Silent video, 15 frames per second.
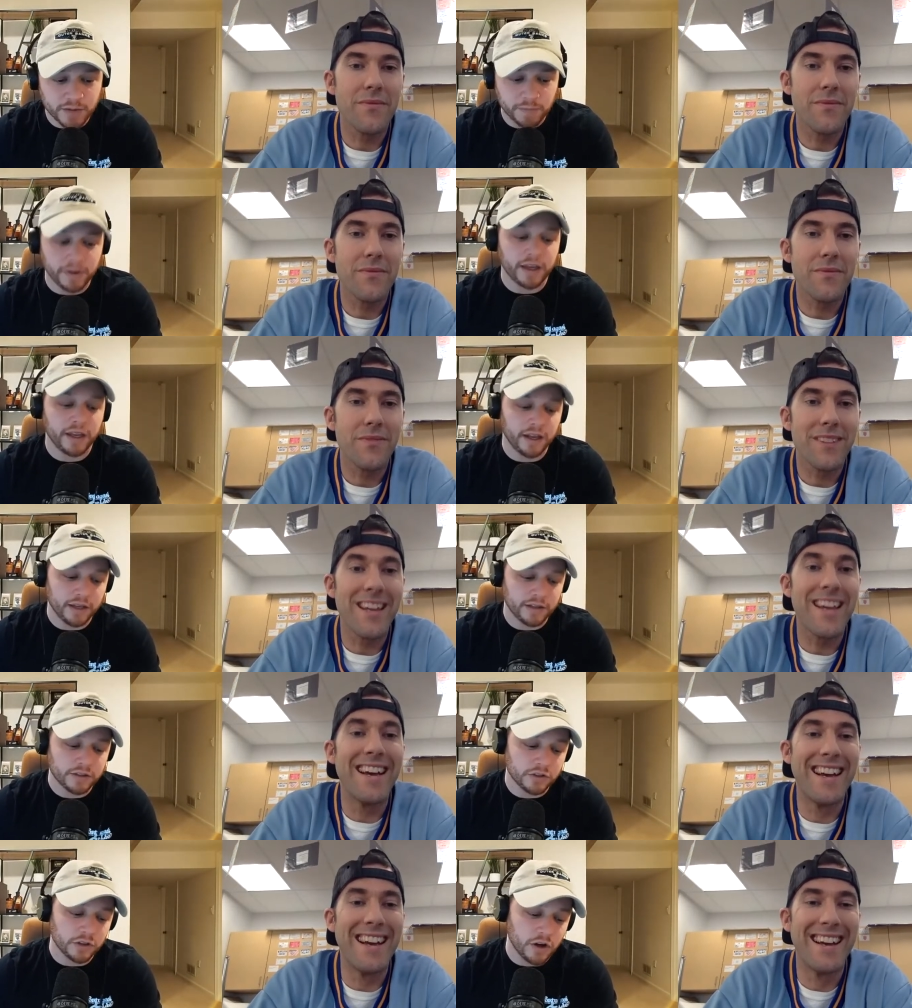Speaker 1: And
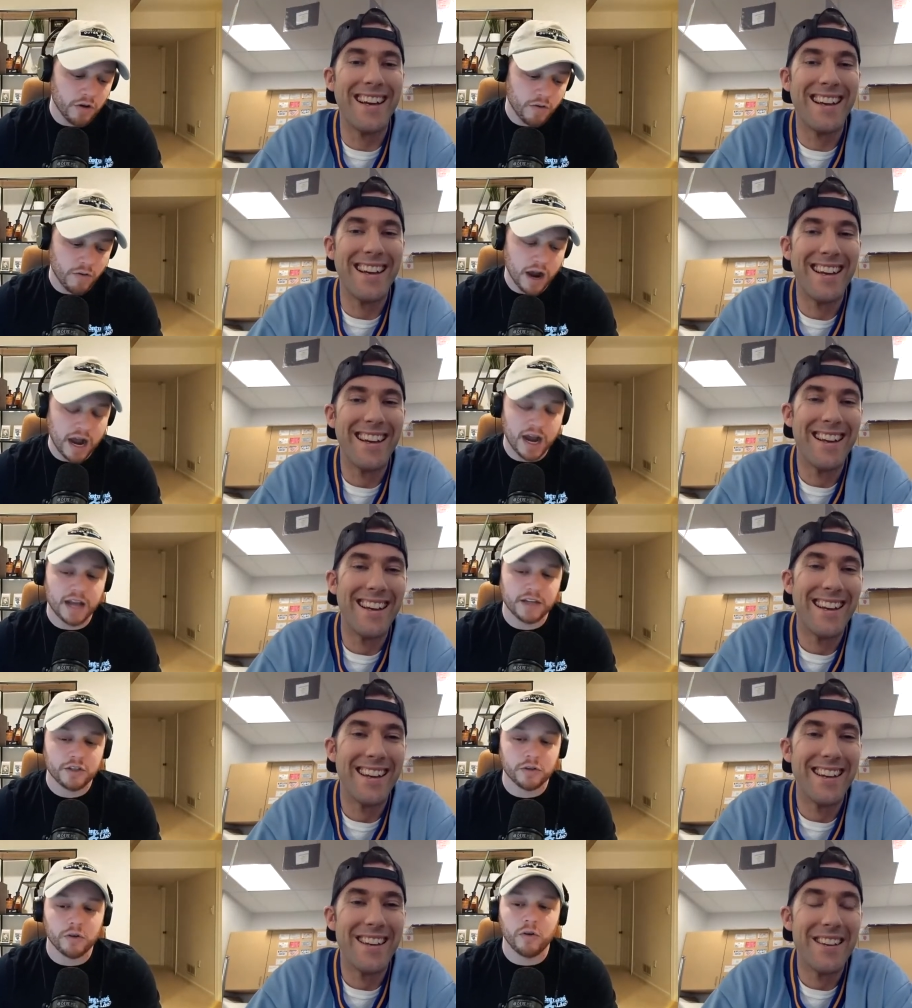so I
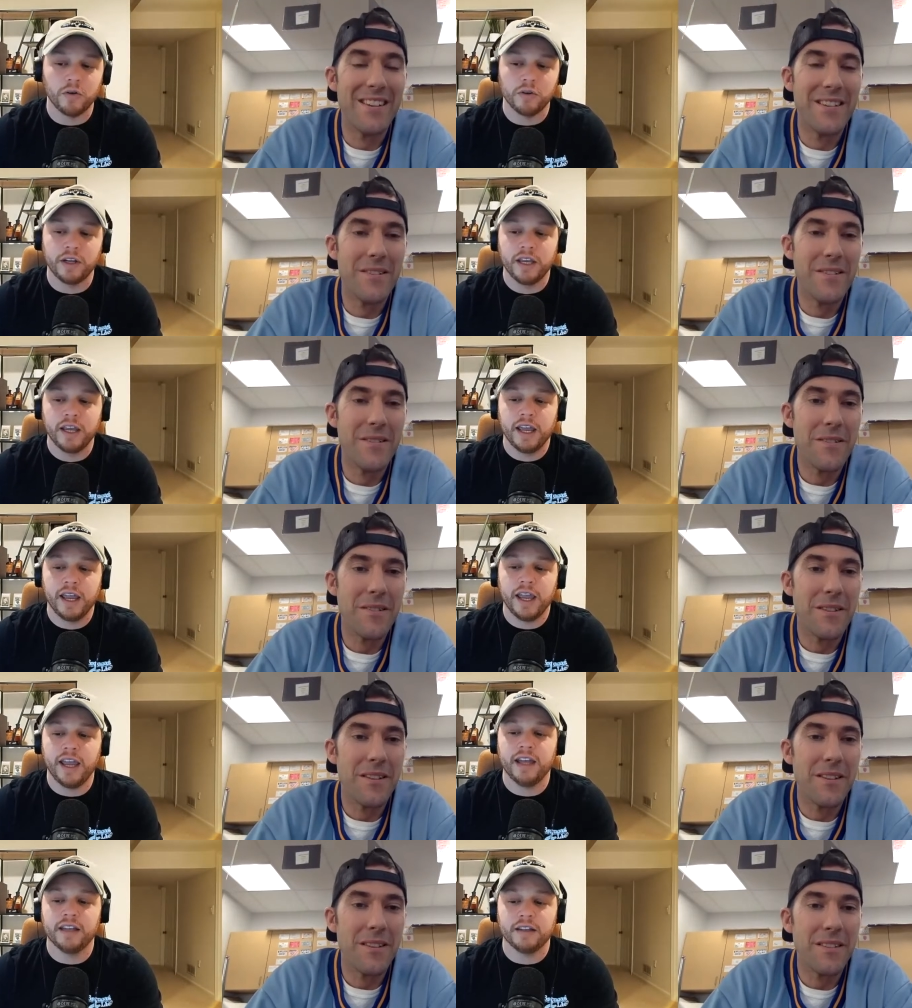sold a
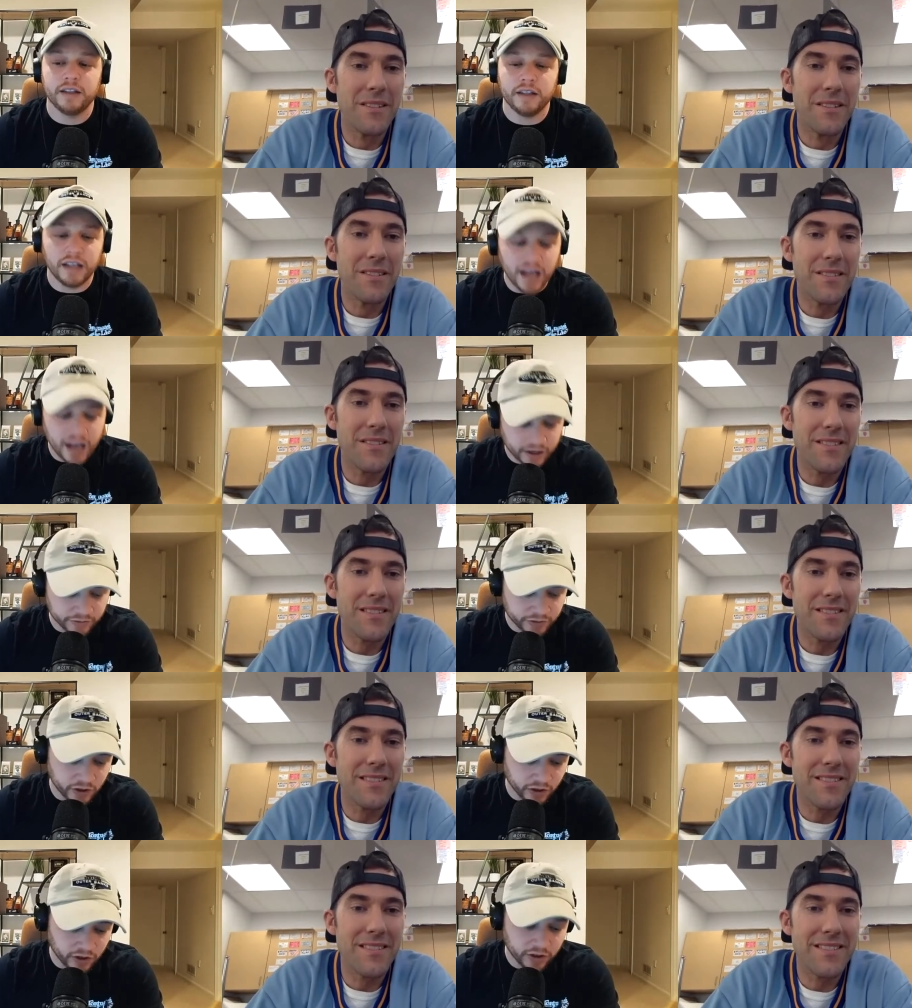lot of
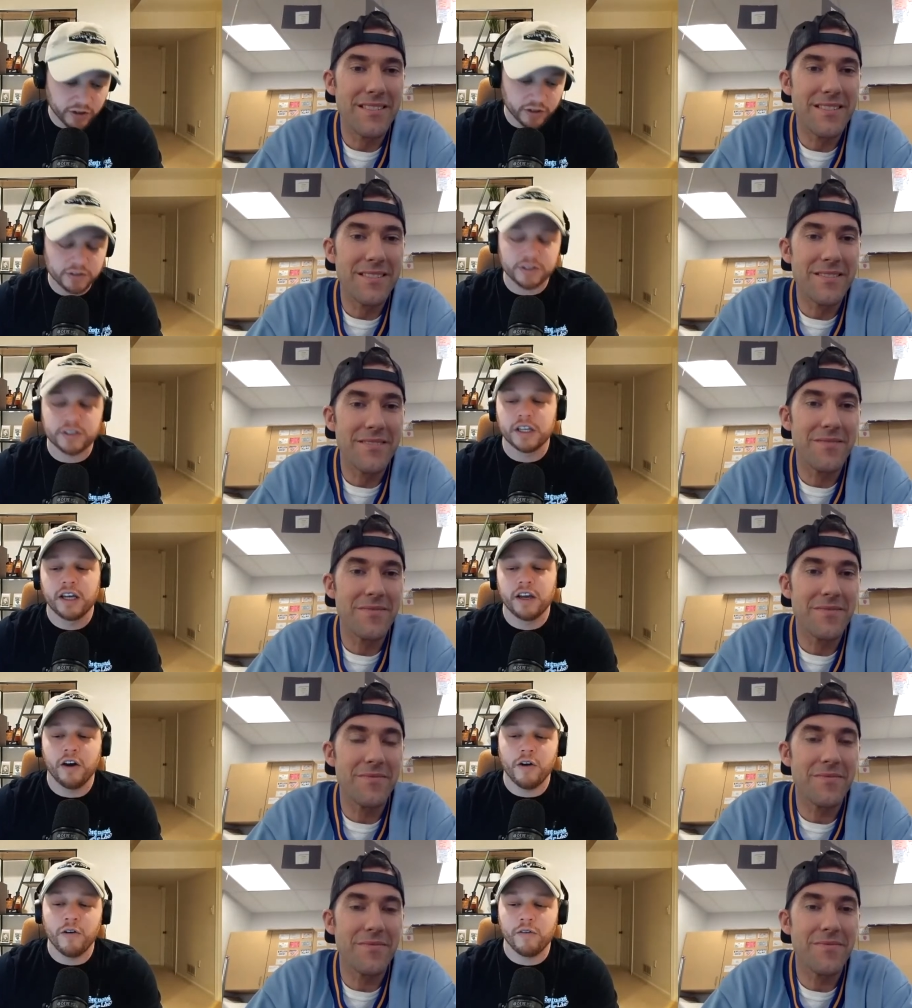cards
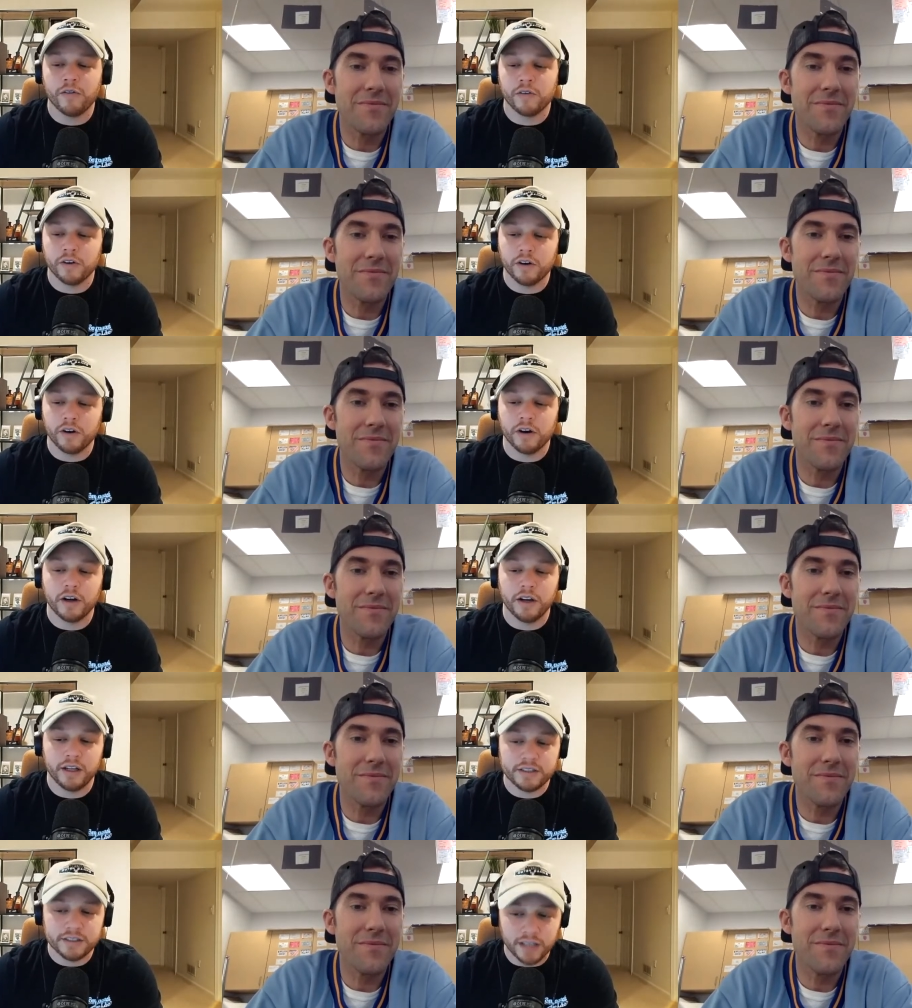over an
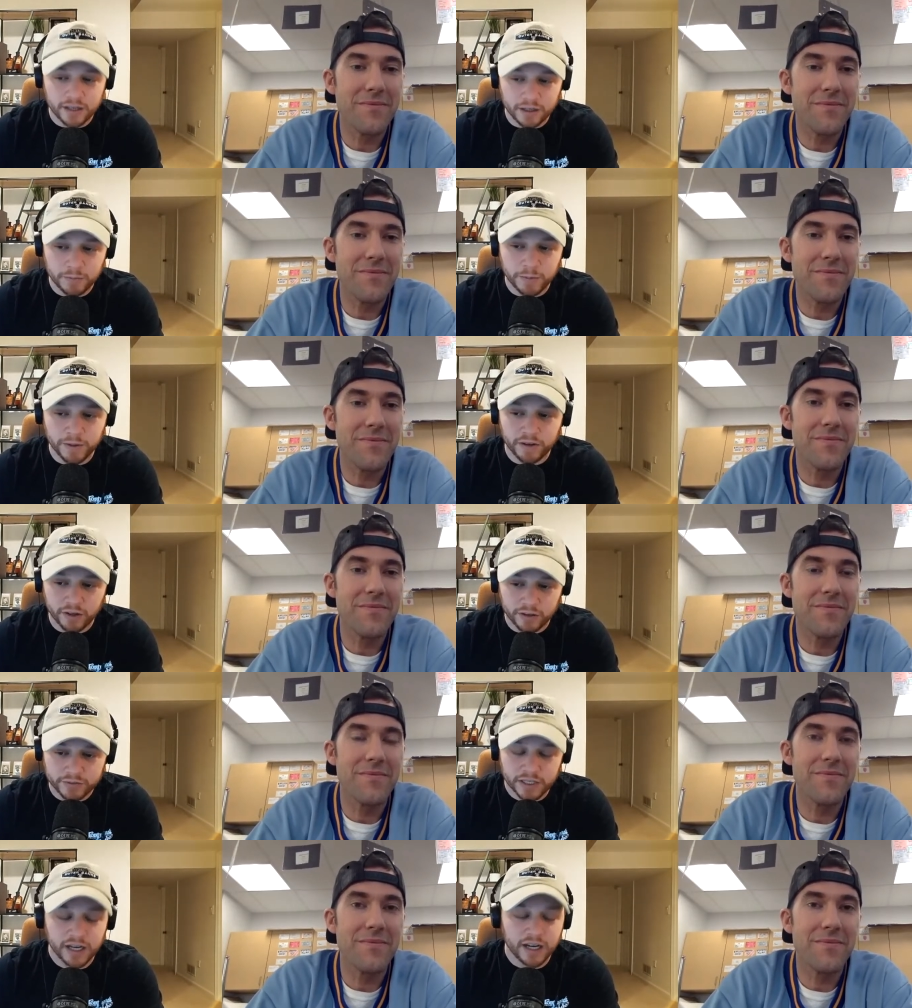extended period of
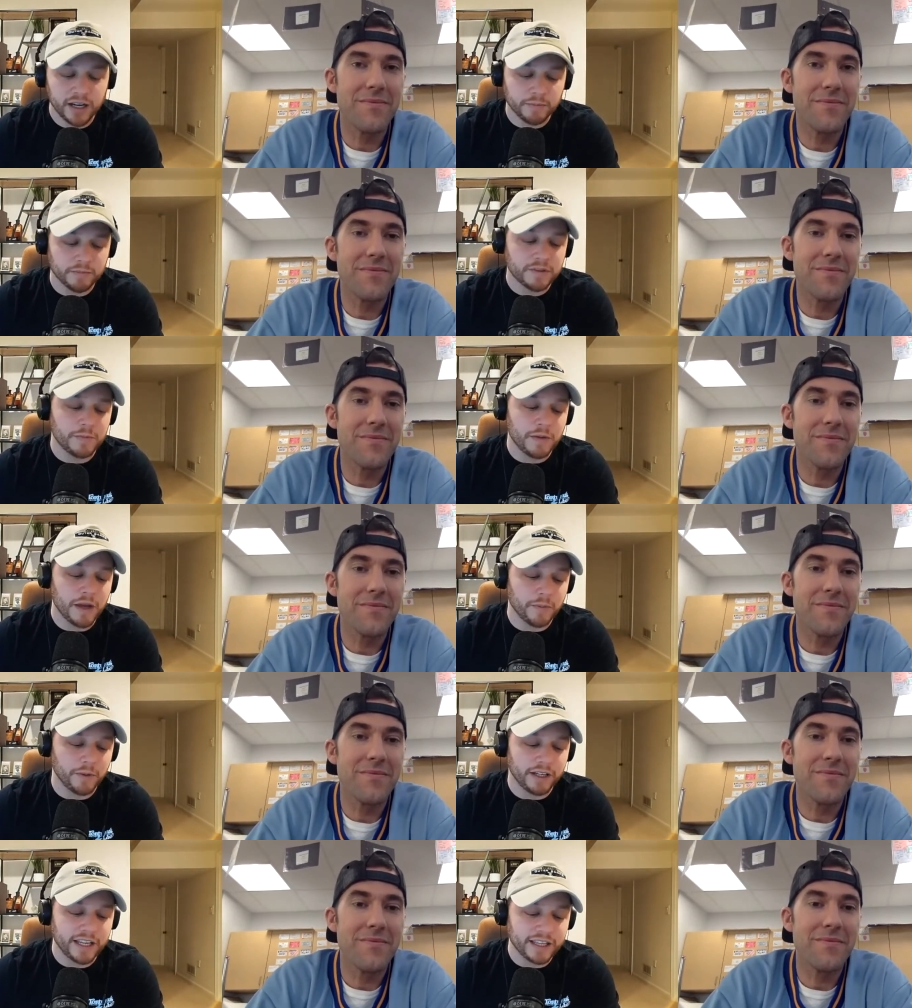time to be able to
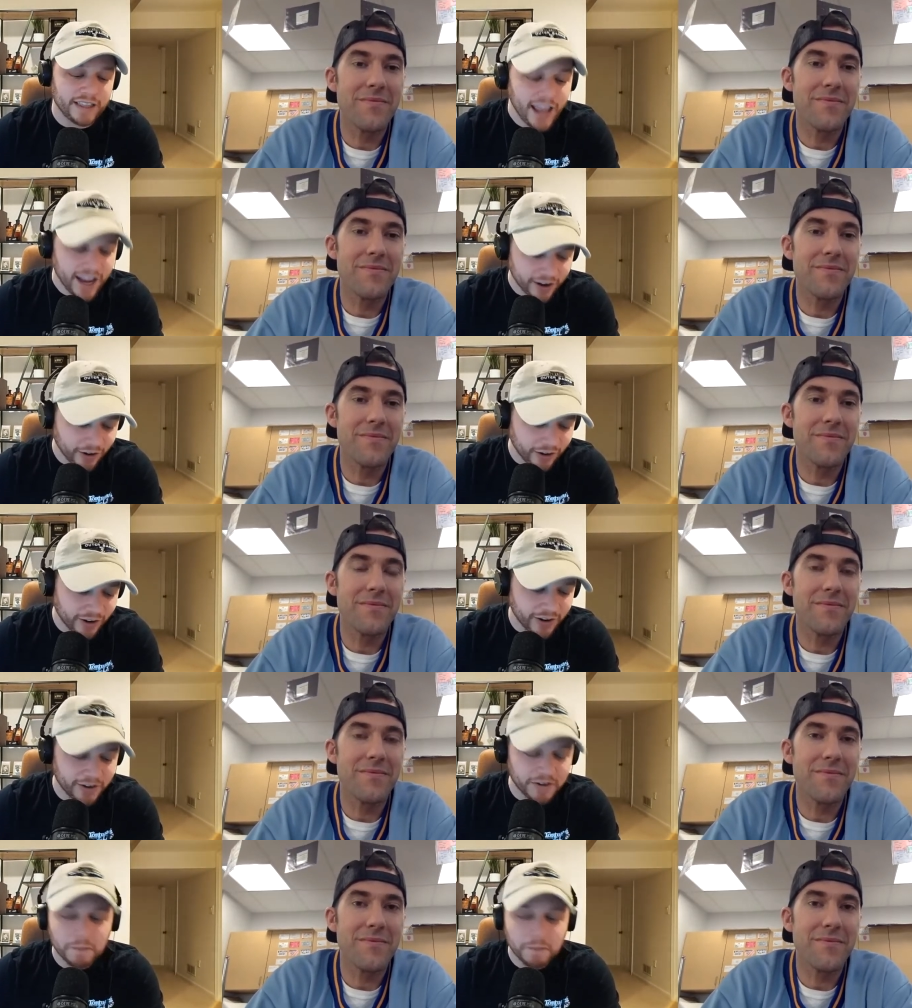get that card.